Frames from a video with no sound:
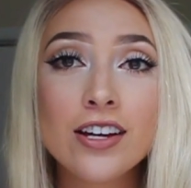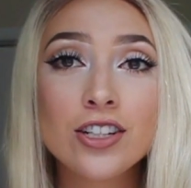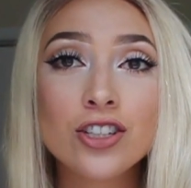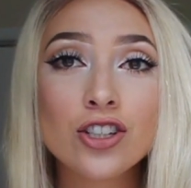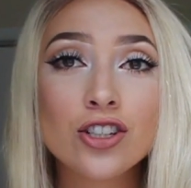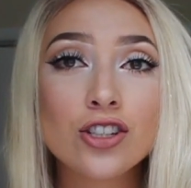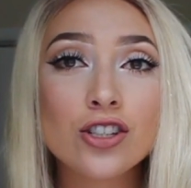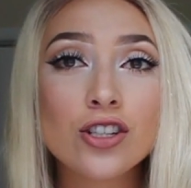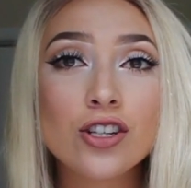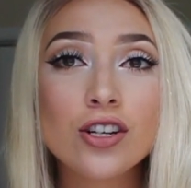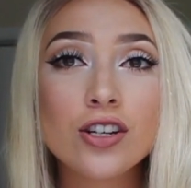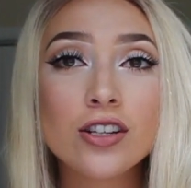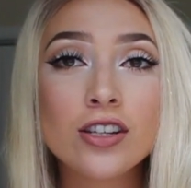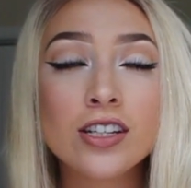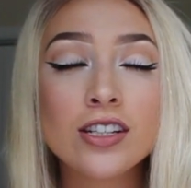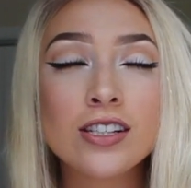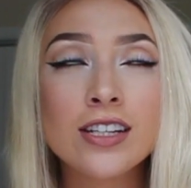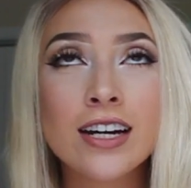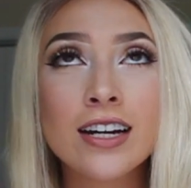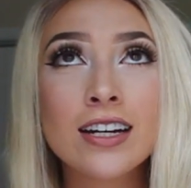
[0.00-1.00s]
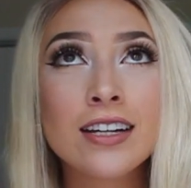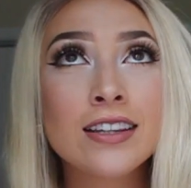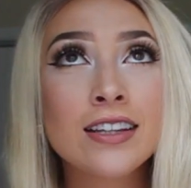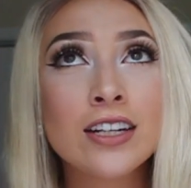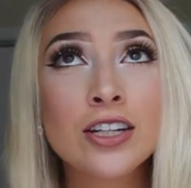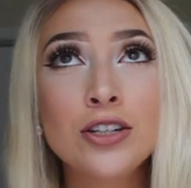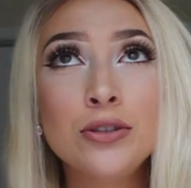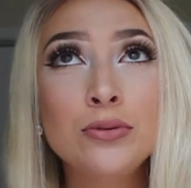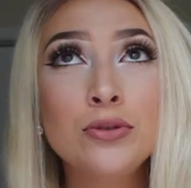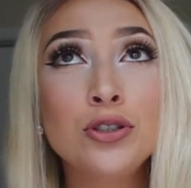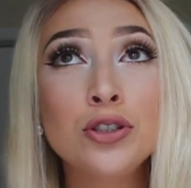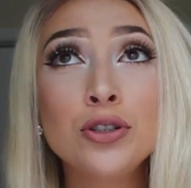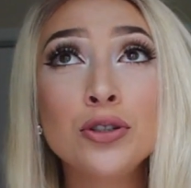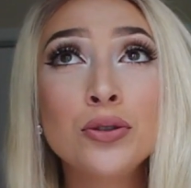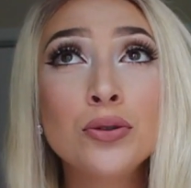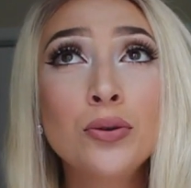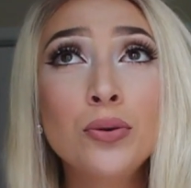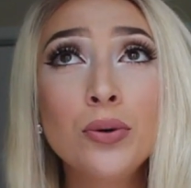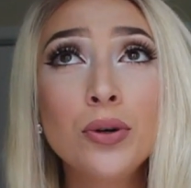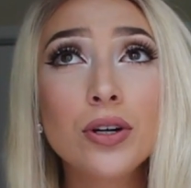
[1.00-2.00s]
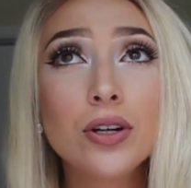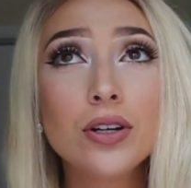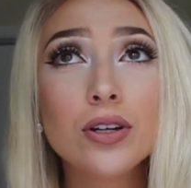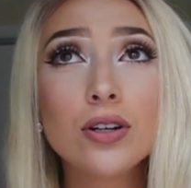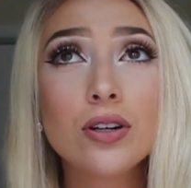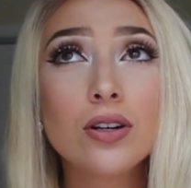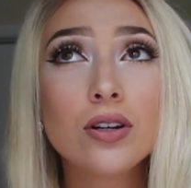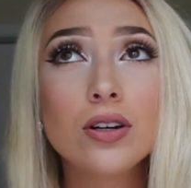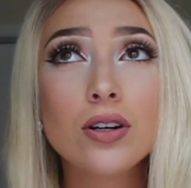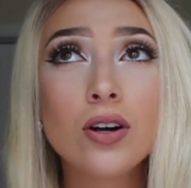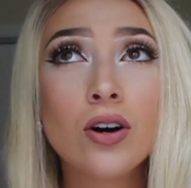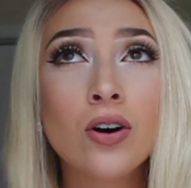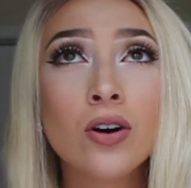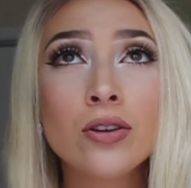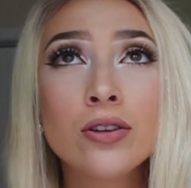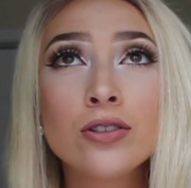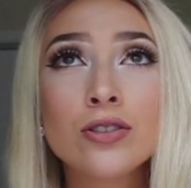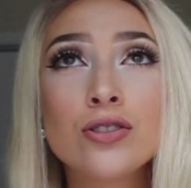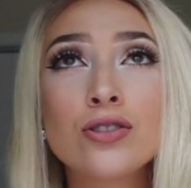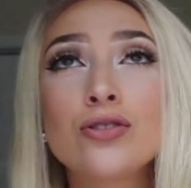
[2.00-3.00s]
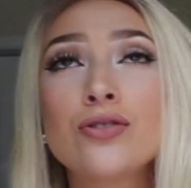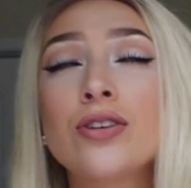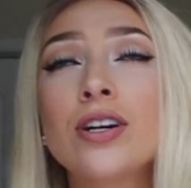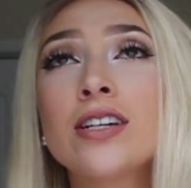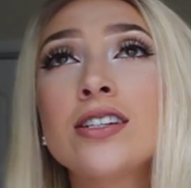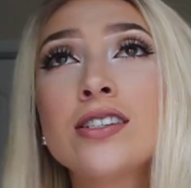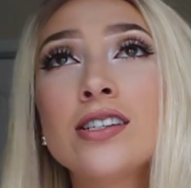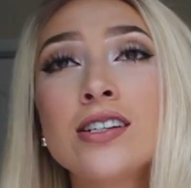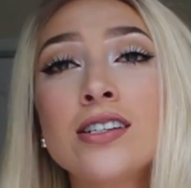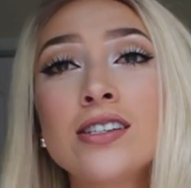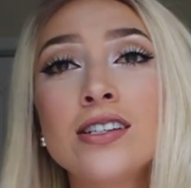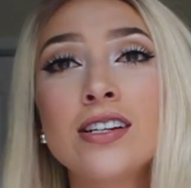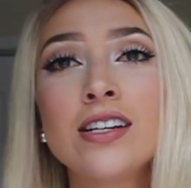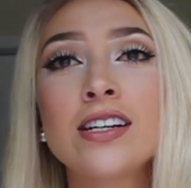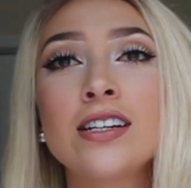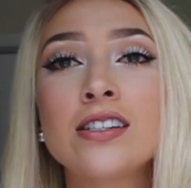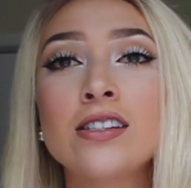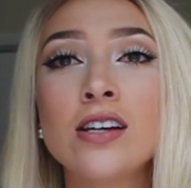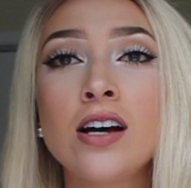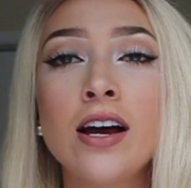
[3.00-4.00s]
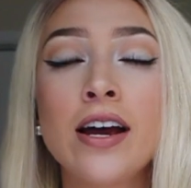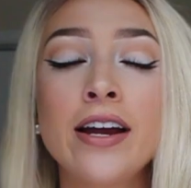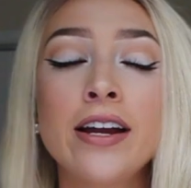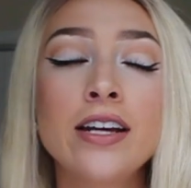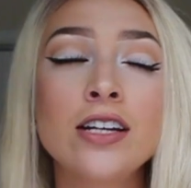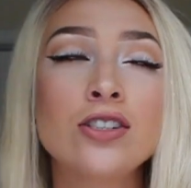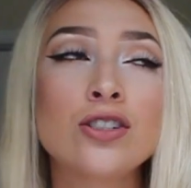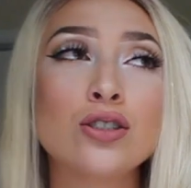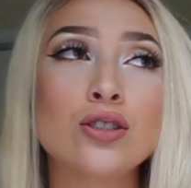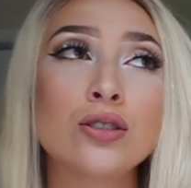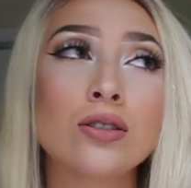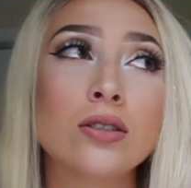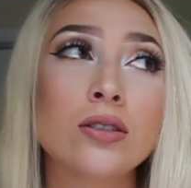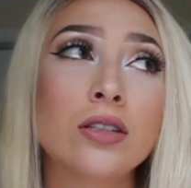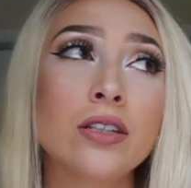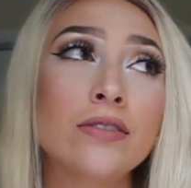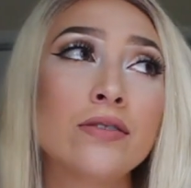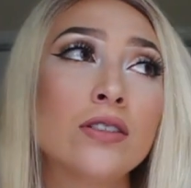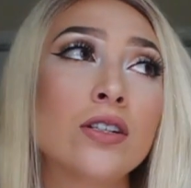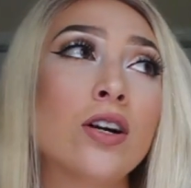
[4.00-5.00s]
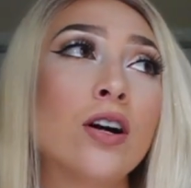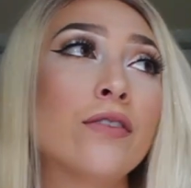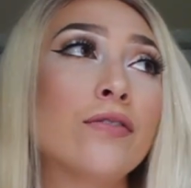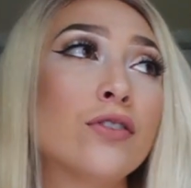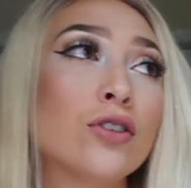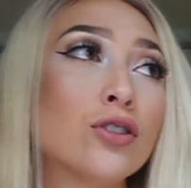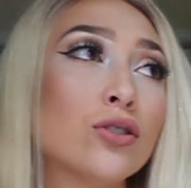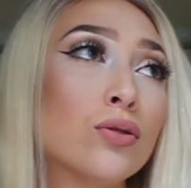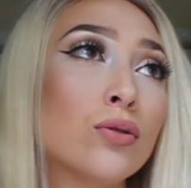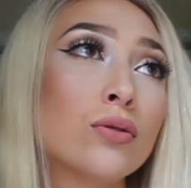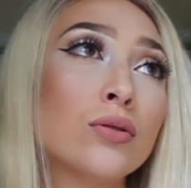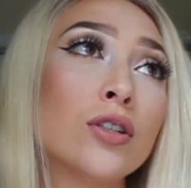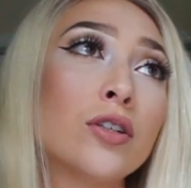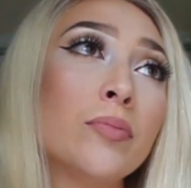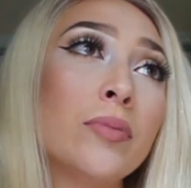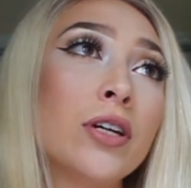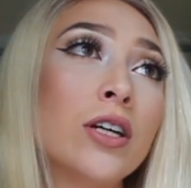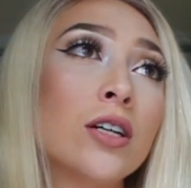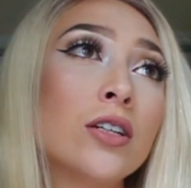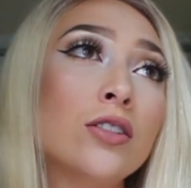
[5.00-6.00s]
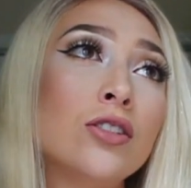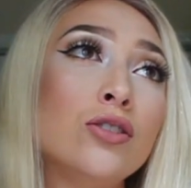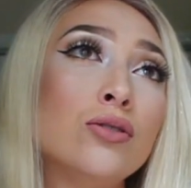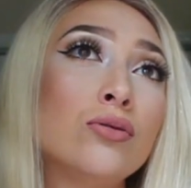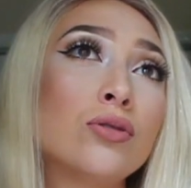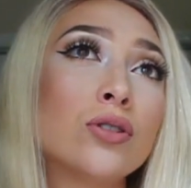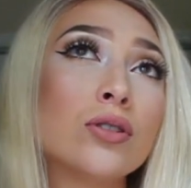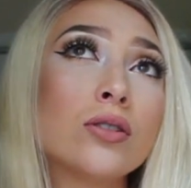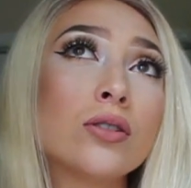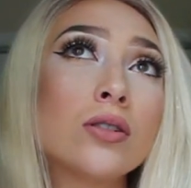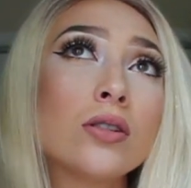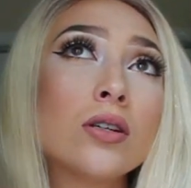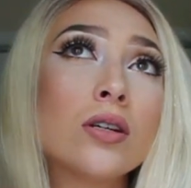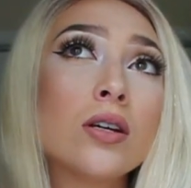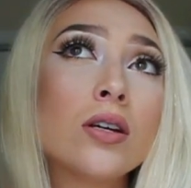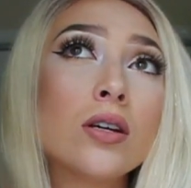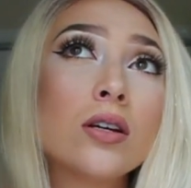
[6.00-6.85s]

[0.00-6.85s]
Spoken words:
Just the second that you do, all the stresses and anxieties are just lifted off your shoulder because you just,